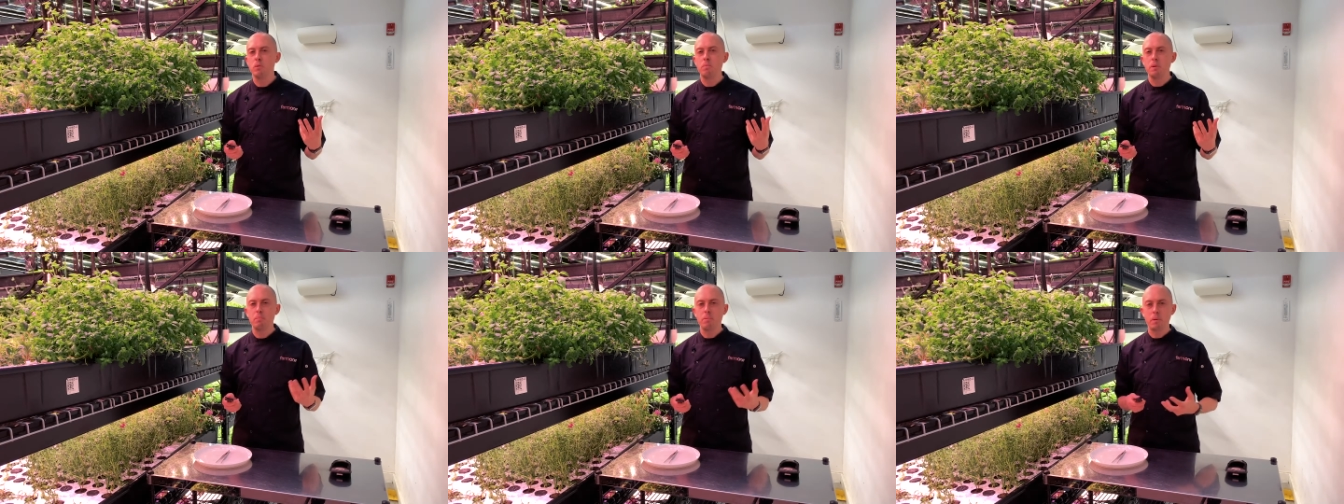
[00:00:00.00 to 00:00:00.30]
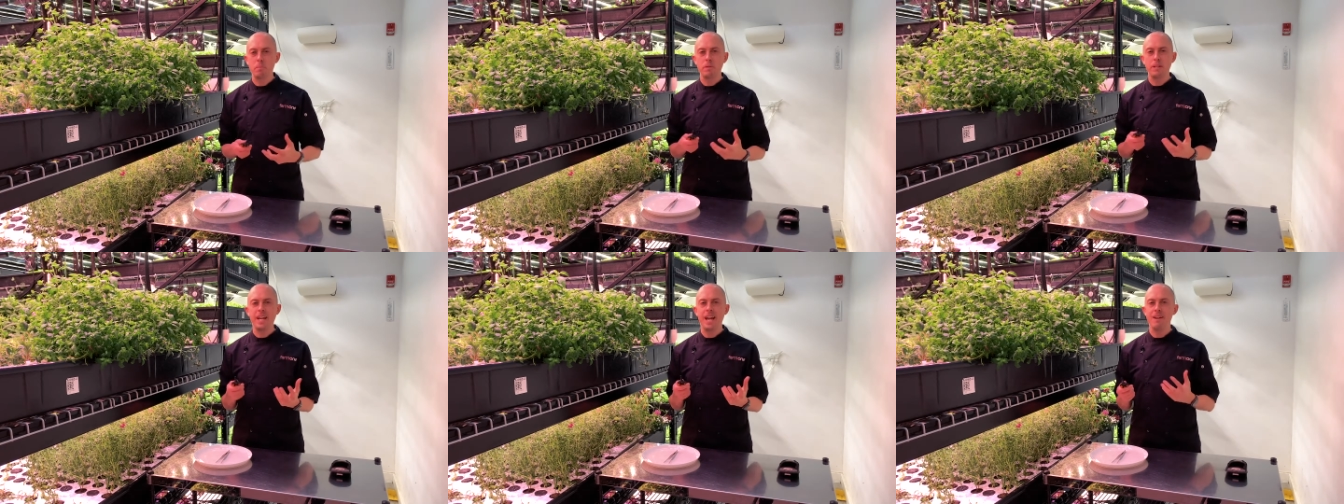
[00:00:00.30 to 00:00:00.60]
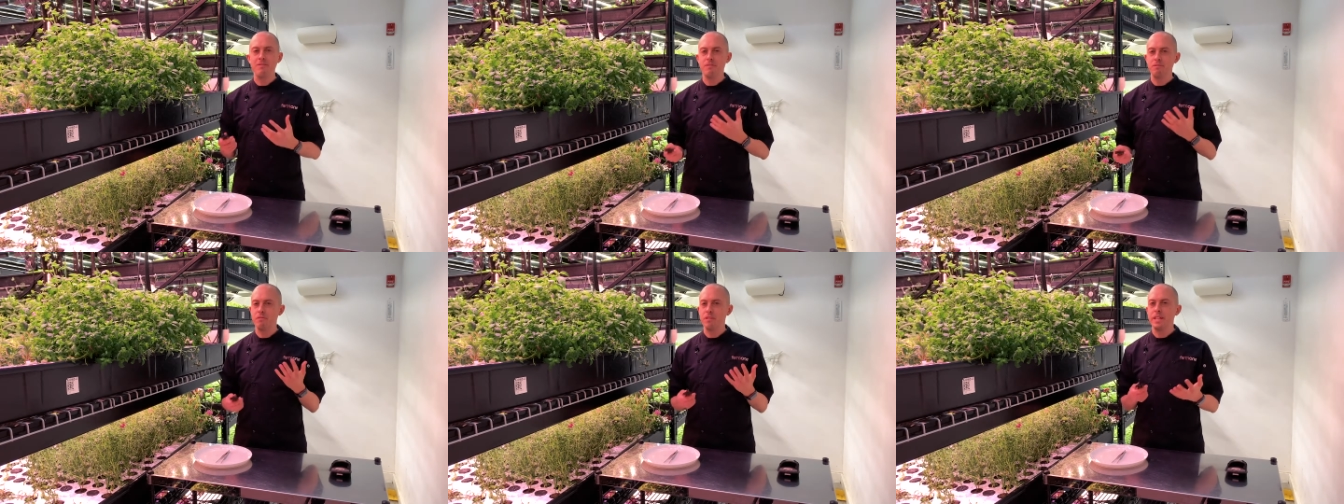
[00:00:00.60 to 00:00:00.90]
but probably
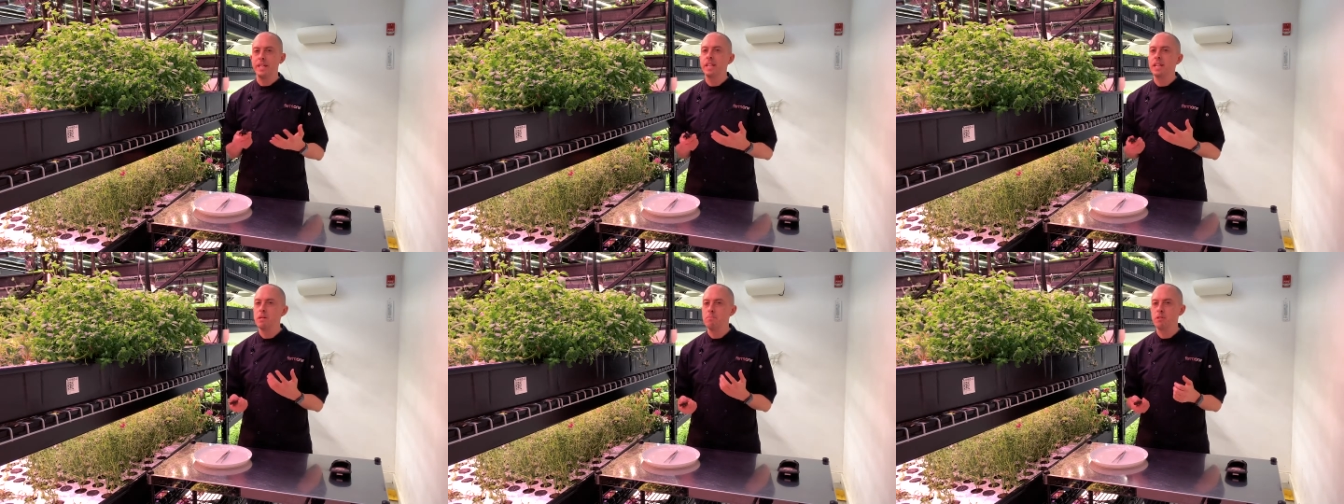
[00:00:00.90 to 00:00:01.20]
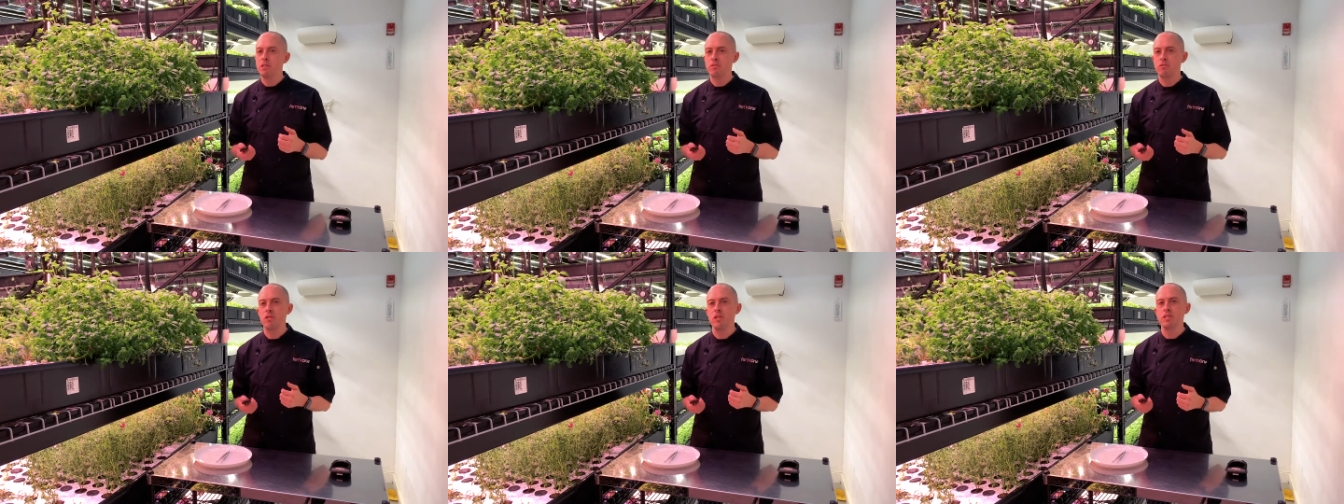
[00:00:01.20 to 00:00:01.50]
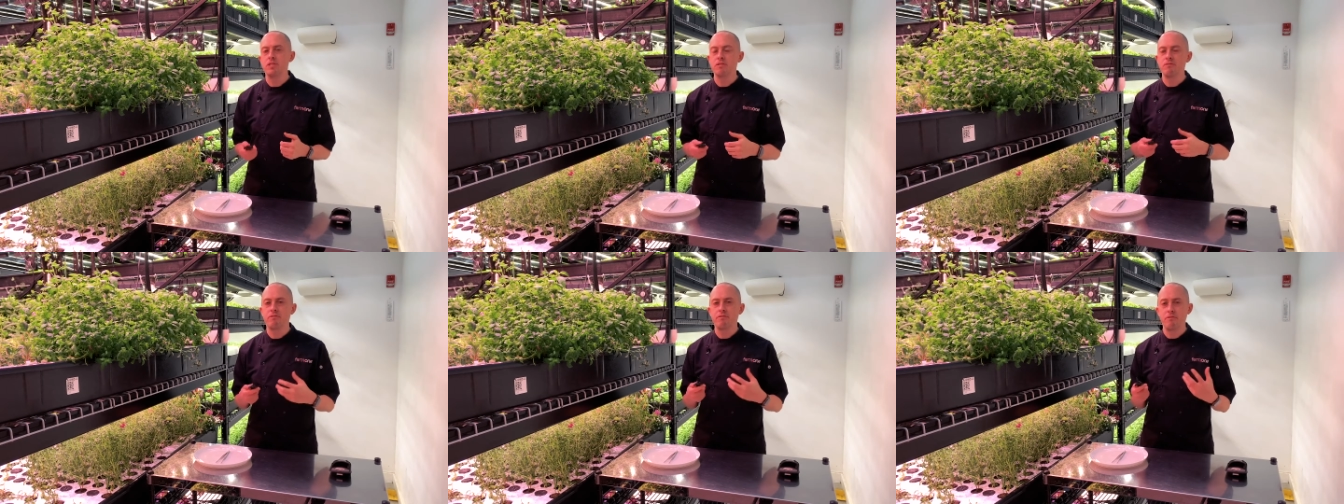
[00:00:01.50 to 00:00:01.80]
haven't really come
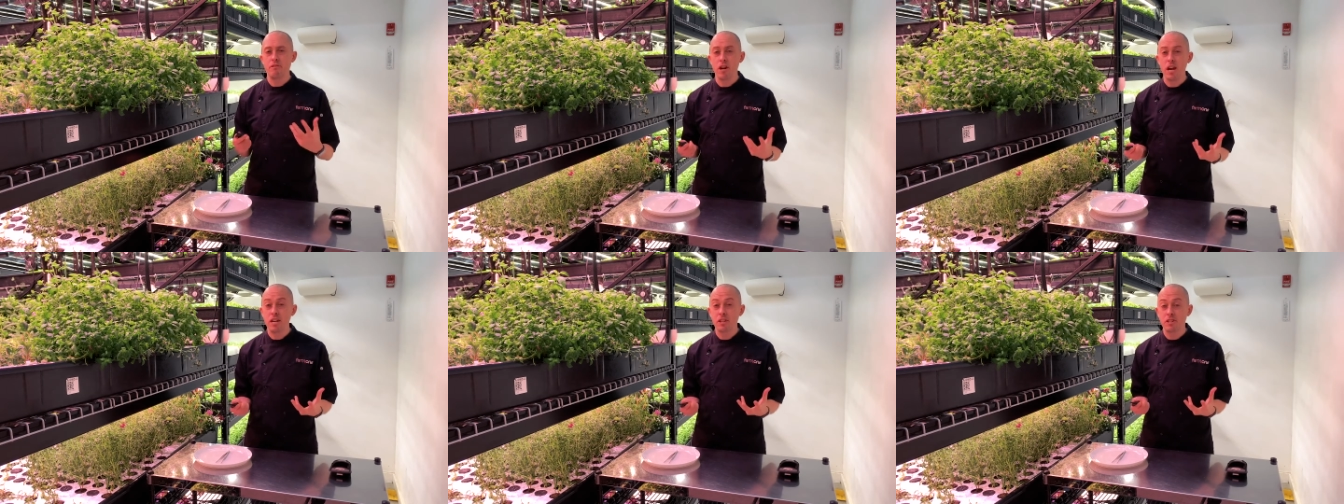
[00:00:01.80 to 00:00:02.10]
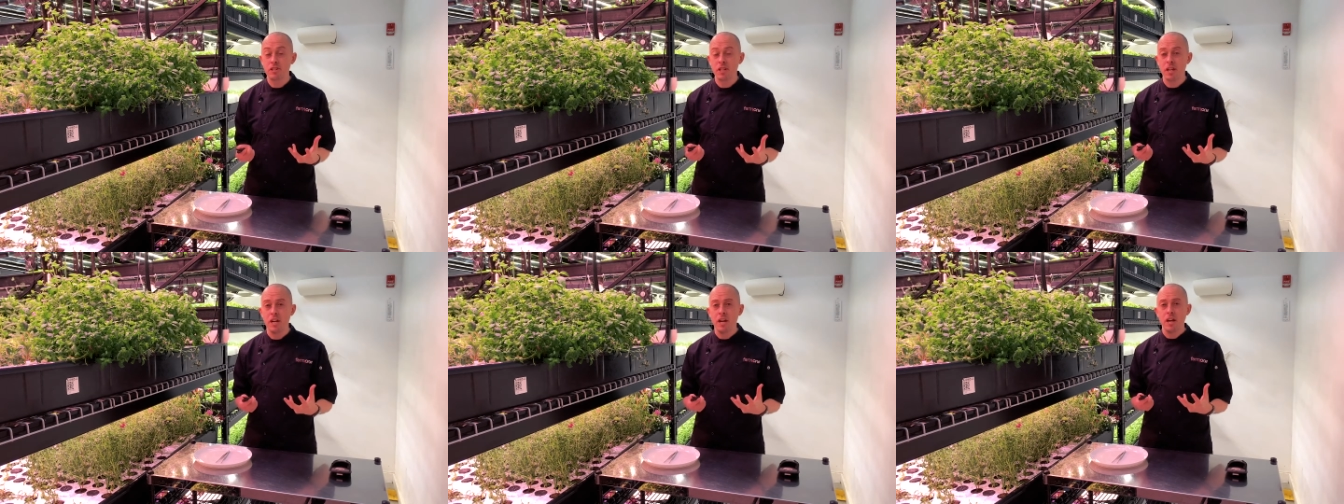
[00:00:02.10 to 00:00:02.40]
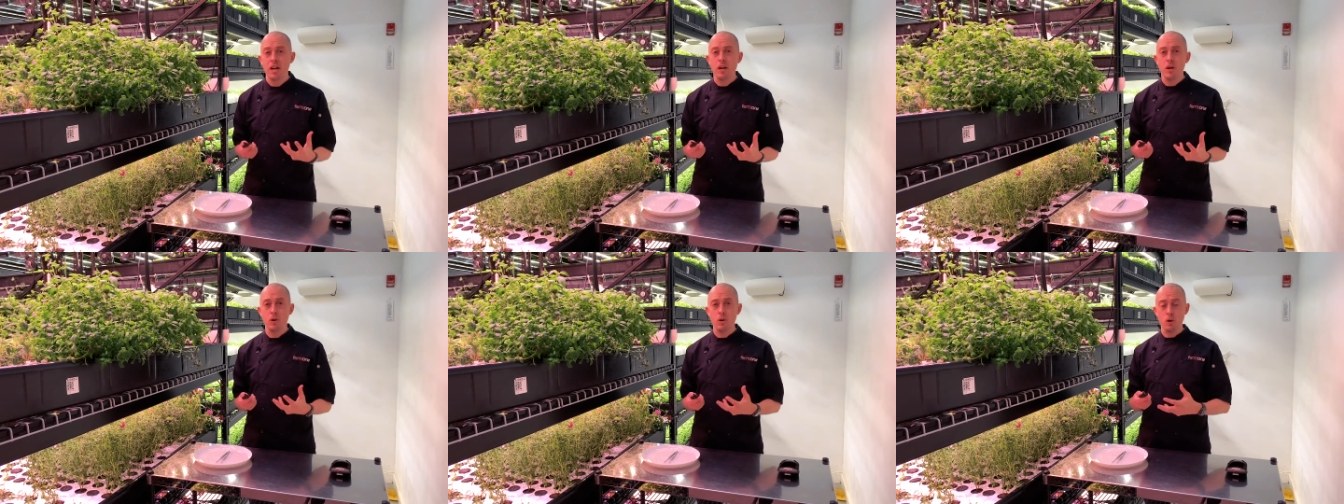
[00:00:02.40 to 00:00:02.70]
across fresh
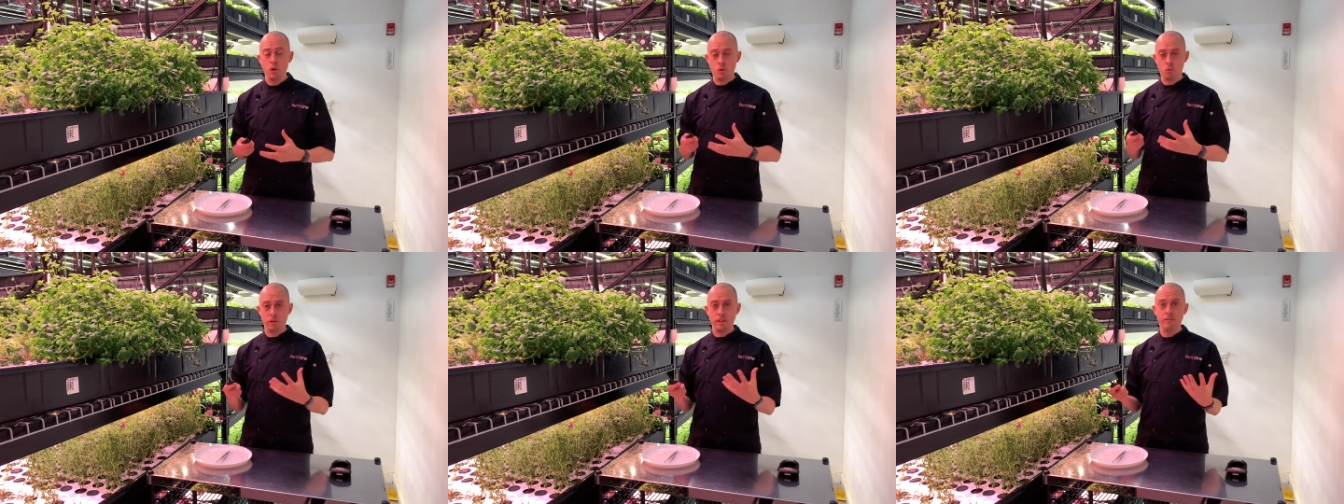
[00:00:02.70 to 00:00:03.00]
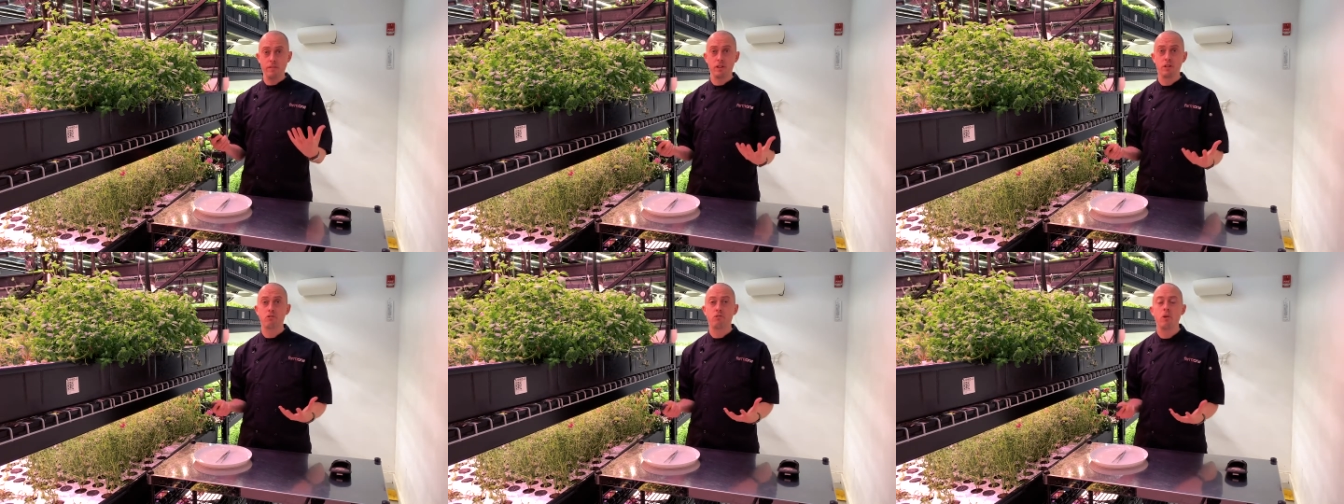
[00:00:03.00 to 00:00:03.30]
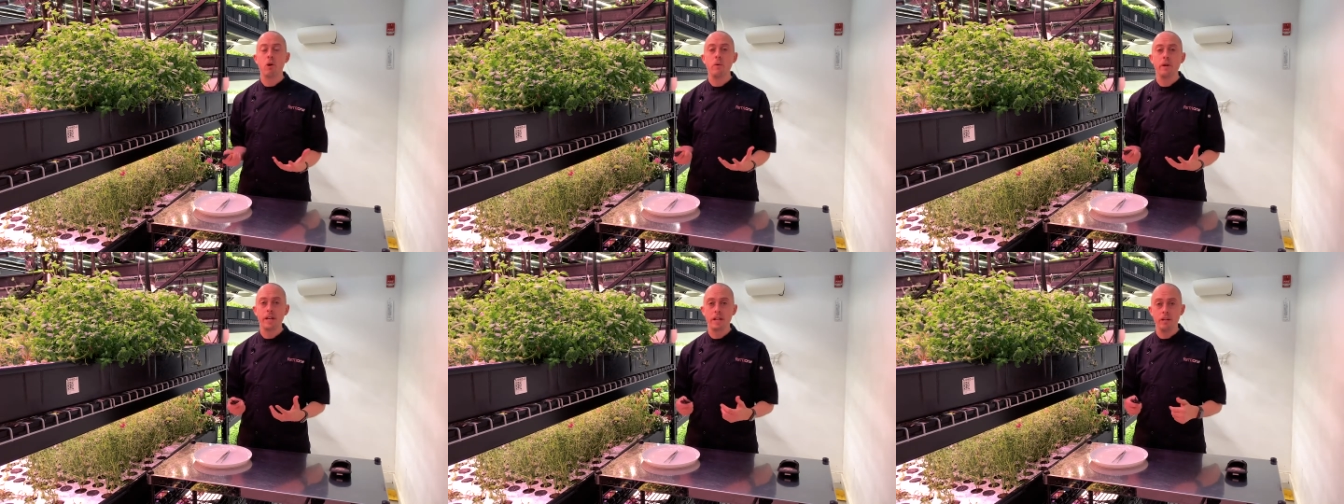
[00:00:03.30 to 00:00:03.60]
or even
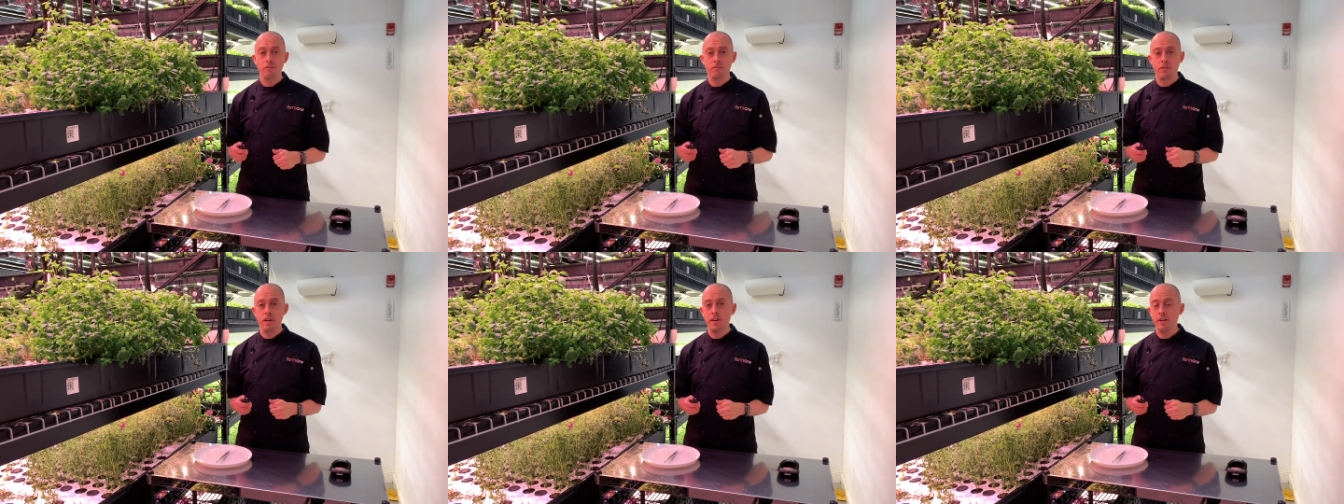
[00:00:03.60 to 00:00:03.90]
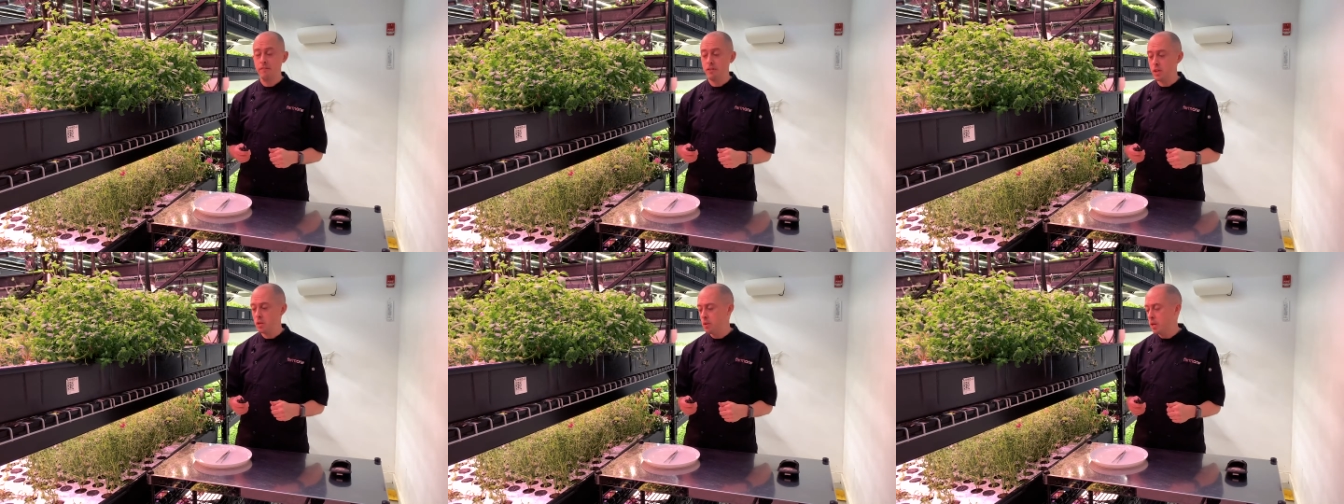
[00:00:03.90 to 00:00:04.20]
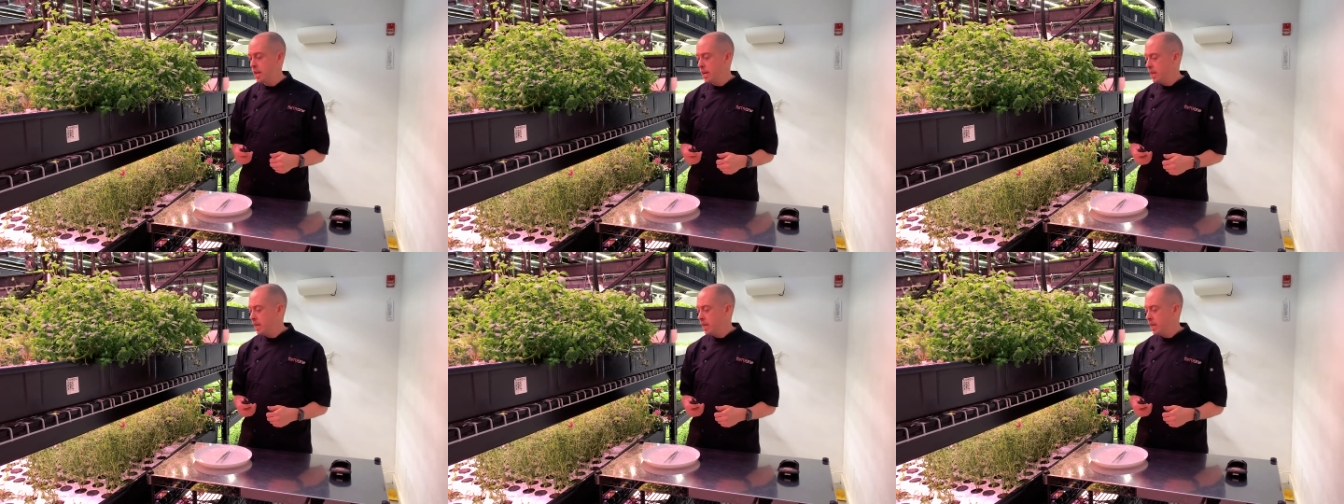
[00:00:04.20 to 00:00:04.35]
growing in front of you.